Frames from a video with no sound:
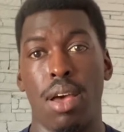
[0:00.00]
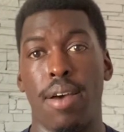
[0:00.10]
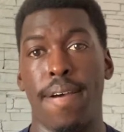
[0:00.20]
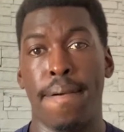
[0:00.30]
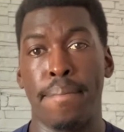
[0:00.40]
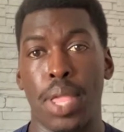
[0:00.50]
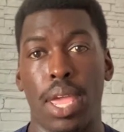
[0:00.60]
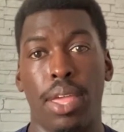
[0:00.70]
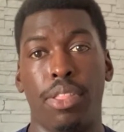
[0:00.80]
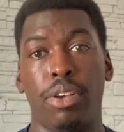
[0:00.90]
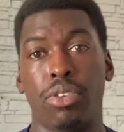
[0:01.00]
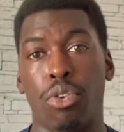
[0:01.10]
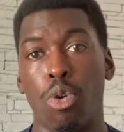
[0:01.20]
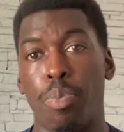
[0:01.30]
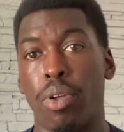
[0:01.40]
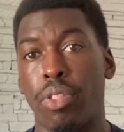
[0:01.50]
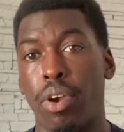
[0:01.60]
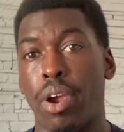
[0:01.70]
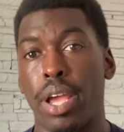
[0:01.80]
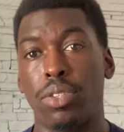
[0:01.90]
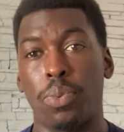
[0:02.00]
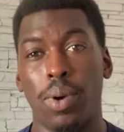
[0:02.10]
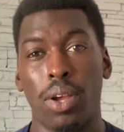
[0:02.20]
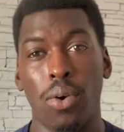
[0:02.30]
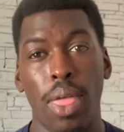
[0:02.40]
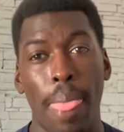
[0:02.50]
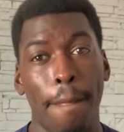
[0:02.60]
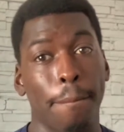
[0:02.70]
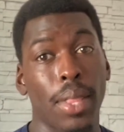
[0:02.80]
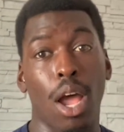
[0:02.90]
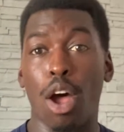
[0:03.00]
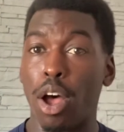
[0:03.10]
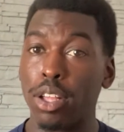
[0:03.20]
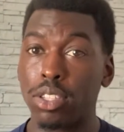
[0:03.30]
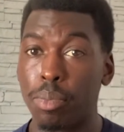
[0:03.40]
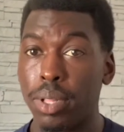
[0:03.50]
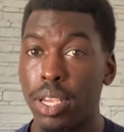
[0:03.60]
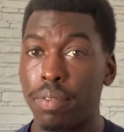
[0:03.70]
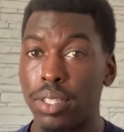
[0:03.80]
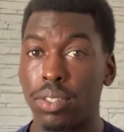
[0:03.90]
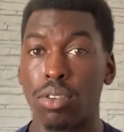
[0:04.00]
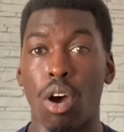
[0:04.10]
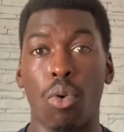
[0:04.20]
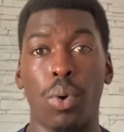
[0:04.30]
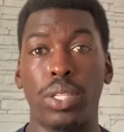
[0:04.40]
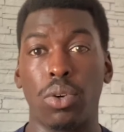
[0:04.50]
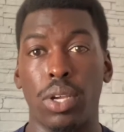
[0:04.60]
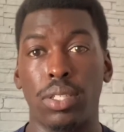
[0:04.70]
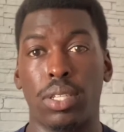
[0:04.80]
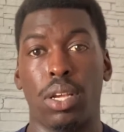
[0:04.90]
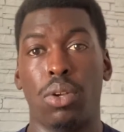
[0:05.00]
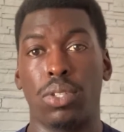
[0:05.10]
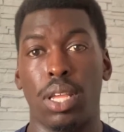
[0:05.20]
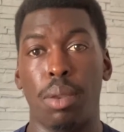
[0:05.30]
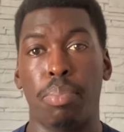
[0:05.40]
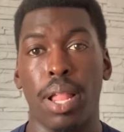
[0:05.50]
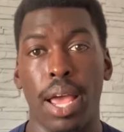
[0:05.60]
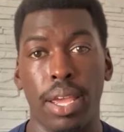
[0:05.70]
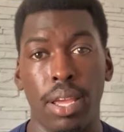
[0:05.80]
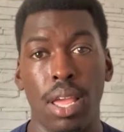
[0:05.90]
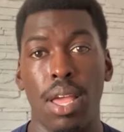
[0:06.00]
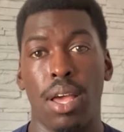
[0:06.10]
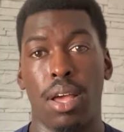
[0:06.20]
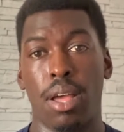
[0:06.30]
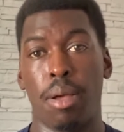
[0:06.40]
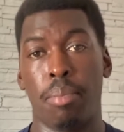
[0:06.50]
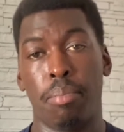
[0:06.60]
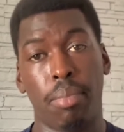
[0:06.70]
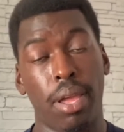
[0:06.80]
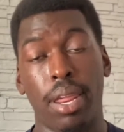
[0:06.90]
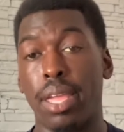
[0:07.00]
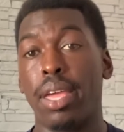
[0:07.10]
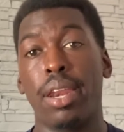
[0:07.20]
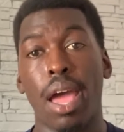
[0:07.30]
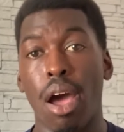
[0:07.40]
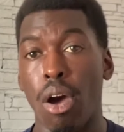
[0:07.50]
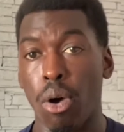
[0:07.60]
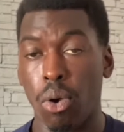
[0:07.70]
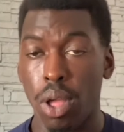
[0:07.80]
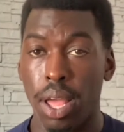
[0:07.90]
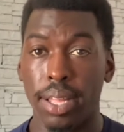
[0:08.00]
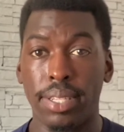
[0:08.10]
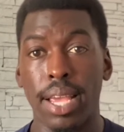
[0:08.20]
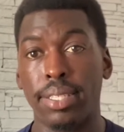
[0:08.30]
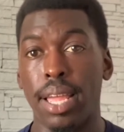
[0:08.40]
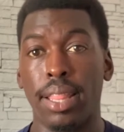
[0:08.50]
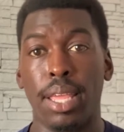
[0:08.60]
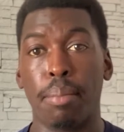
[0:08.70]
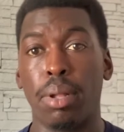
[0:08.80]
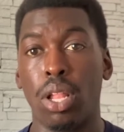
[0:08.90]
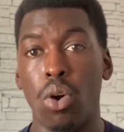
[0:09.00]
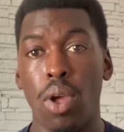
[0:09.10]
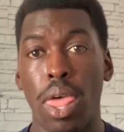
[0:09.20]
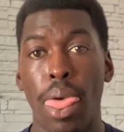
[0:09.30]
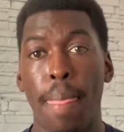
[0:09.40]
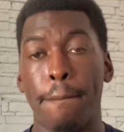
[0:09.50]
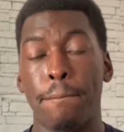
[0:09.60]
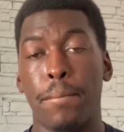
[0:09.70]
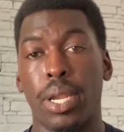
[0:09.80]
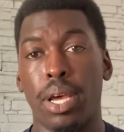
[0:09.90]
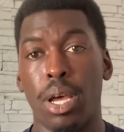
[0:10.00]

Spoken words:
And there's a group on there as well. I also believe this is called Rental and Sales in Playa. And again, I'll attach that link below. But